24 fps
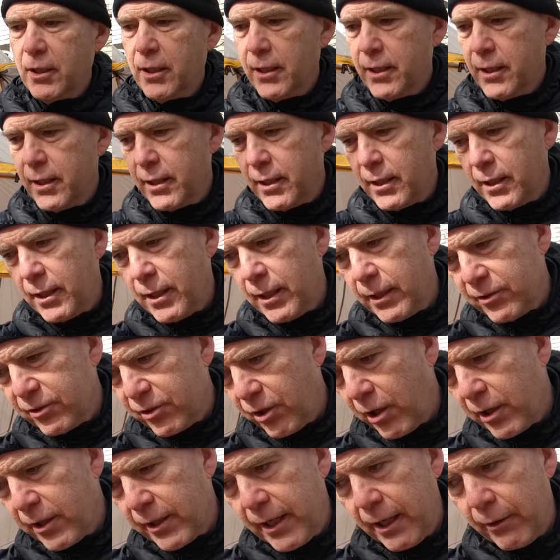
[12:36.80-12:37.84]
and I
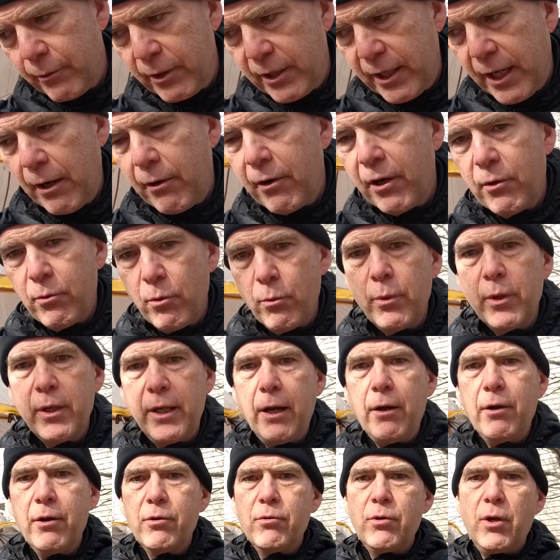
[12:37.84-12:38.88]
started carry it when we
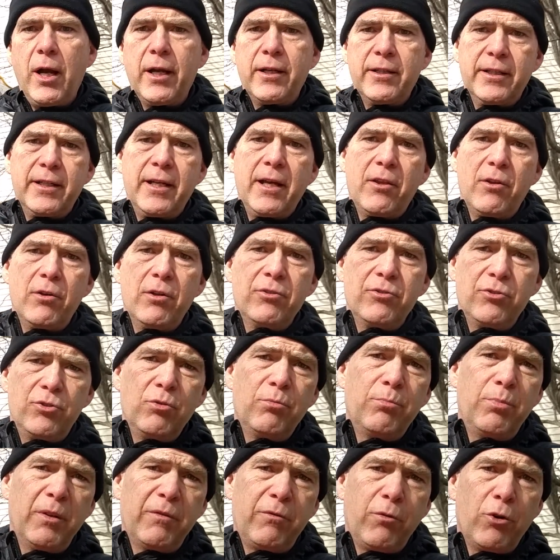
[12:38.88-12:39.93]
hike together.
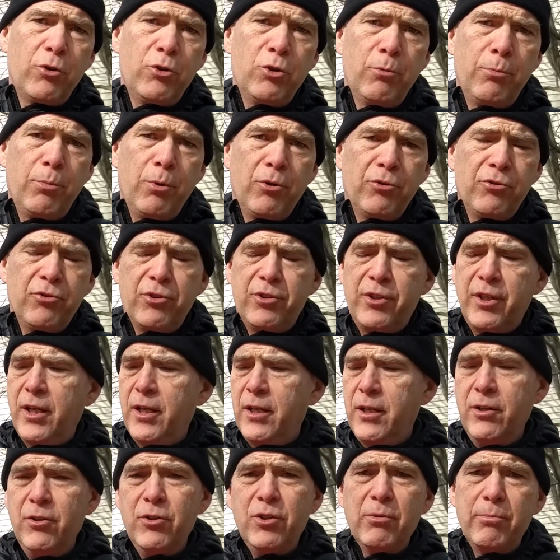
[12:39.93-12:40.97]
It's for a two-person tent,
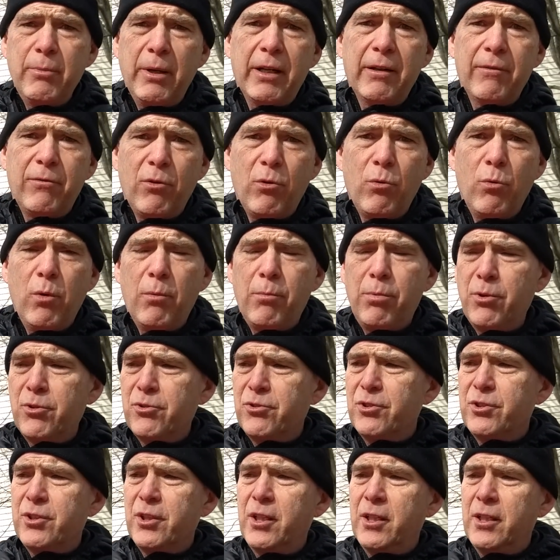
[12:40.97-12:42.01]
and you can make it for a
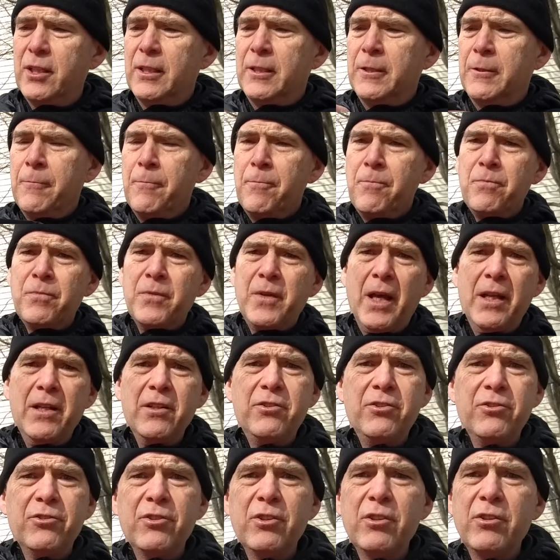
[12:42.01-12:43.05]
one-person tent. And
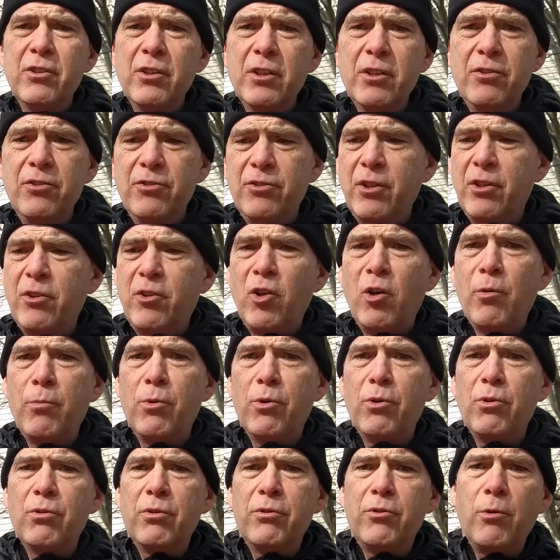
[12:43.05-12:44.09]
this is a
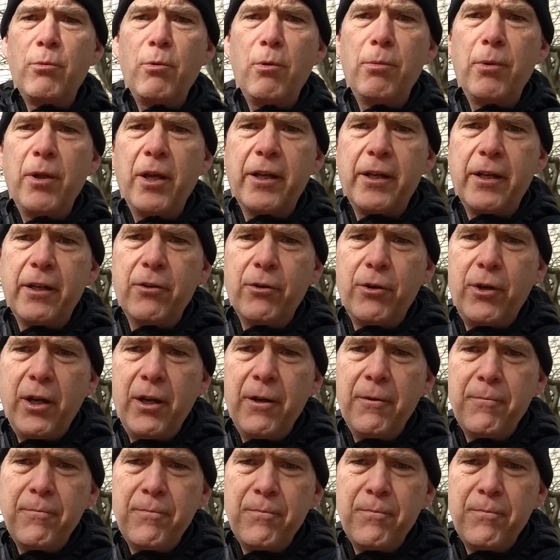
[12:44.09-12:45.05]
thermal blanket. Okay.